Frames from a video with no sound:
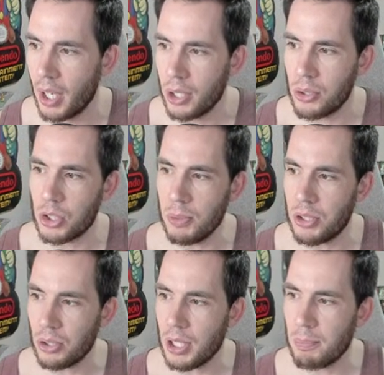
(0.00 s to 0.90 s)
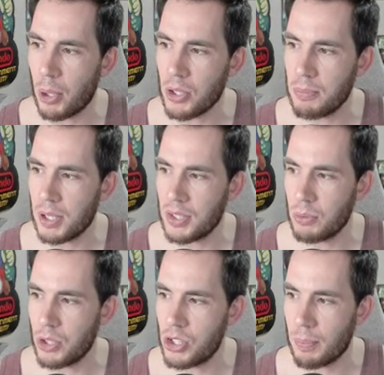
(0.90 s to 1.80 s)
You assume he took it in person because he
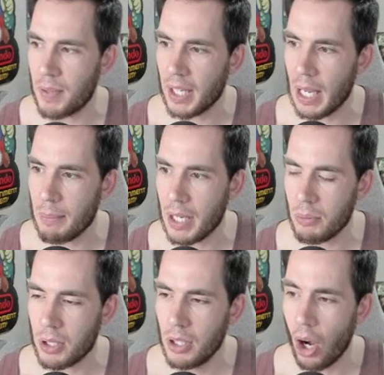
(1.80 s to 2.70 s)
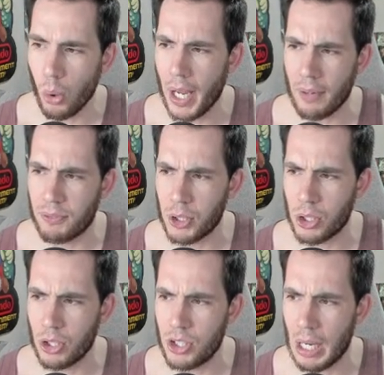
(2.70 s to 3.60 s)
wouldn't ship that game anywhere? Oh yeah, for
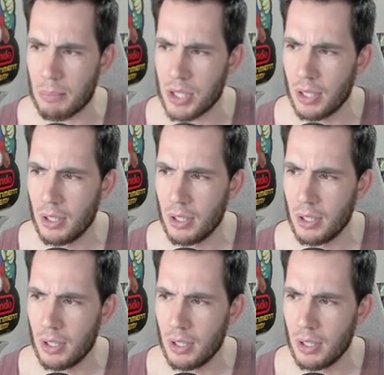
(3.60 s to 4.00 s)
sure, James.